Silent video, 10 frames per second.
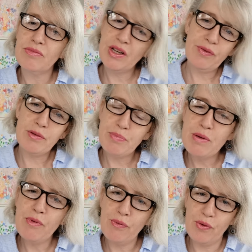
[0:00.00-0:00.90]
different
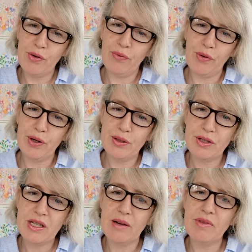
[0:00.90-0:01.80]
people for the
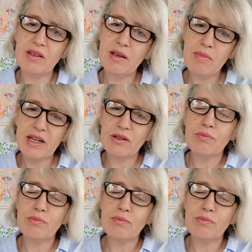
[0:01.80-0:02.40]
first time that they might